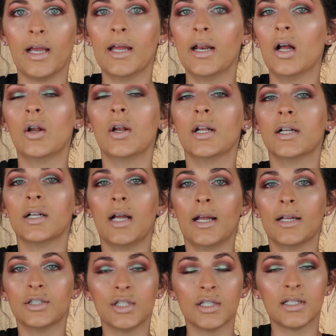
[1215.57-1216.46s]
Like,
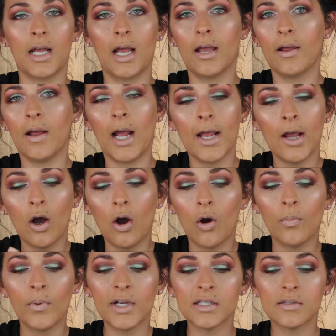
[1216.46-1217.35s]

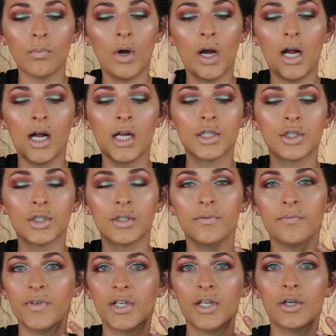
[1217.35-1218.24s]
I always
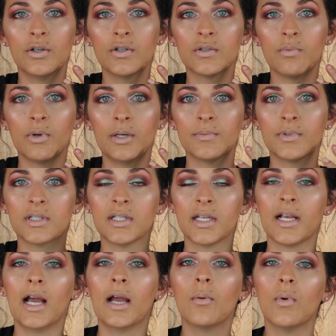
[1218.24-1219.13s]
watch videos where
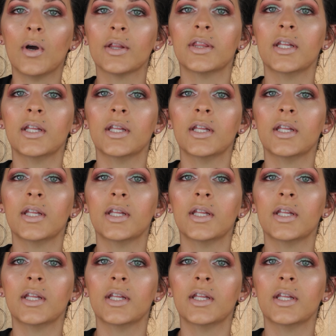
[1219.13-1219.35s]
I'm just like,